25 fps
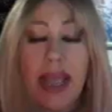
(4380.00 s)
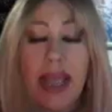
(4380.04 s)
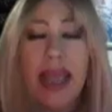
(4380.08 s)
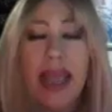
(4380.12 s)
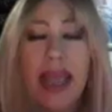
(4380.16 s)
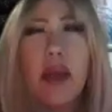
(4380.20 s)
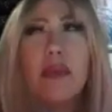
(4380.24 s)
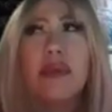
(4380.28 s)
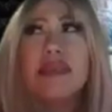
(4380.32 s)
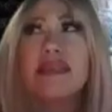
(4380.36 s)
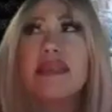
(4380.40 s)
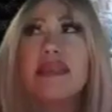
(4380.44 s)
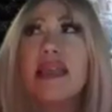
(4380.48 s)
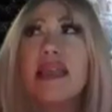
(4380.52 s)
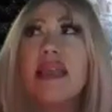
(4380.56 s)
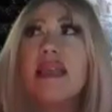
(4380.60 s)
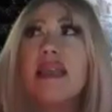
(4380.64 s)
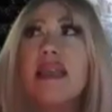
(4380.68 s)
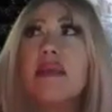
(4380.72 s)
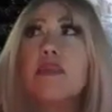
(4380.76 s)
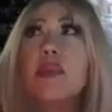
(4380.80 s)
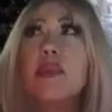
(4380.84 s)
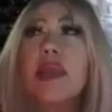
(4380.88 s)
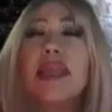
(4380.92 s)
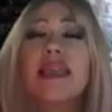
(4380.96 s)
I always
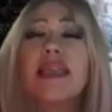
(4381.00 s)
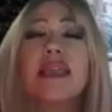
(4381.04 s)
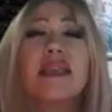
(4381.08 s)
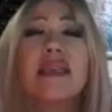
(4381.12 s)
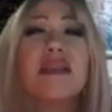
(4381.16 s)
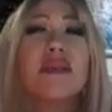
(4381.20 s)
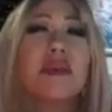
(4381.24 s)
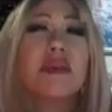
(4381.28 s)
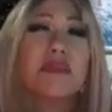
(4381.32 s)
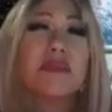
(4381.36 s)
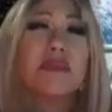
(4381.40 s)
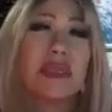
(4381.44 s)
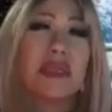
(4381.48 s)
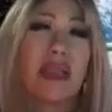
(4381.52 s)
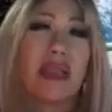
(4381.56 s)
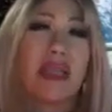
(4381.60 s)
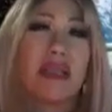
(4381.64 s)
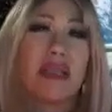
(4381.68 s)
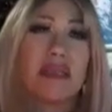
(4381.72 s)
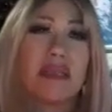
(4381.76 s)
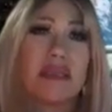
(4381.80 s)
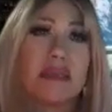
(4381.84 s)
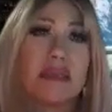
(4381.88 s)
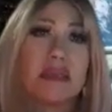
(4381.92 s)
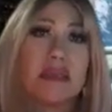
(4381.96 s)
say breaking
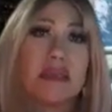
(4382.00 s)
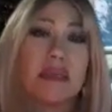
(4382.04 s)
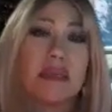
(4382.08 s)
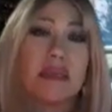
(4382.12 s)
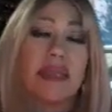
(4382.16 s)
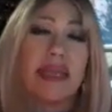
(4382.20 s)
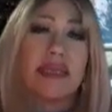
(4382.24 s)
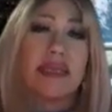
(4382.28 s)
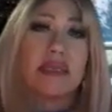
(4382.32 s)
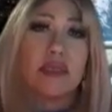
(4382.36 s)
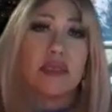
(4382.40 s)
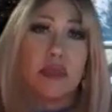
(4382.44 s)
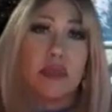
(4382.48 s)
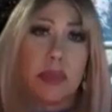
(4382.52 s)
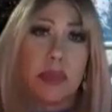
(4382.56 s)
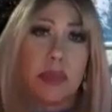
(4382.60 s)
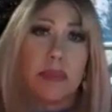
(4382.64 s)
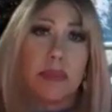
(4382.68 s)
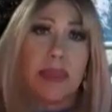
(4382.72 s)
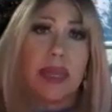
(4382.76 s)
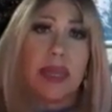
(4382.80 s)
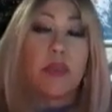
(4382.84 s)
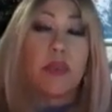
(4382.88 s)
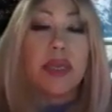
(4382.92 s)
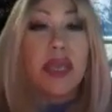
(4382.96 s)
kryptonite, like
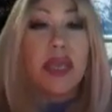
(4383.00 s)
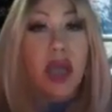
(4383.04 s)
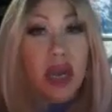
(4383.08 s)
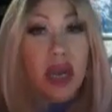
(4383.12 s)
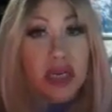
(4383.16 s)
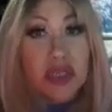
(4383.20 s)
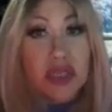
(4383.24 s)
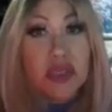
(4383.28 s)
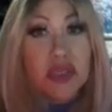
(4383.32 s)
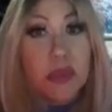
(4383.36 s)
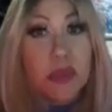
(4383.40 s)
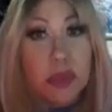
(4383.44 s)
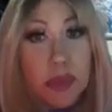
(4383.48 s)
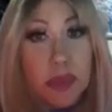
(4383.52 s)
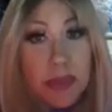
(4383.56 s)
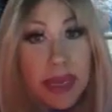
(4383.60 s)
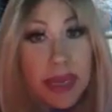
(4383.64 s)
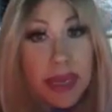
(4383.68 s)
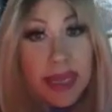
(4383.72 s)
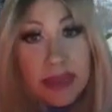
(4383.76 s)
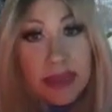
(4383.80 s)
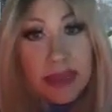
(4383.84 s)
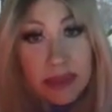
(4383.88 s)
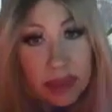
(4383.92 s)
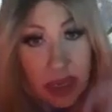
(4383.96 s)
Superman. We are
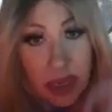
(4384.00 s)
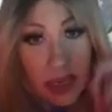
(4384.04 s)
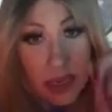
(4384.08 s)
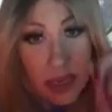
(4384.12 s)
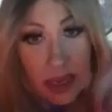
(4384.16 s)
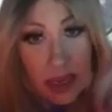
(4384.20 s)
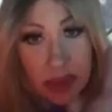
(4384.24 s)
Superman.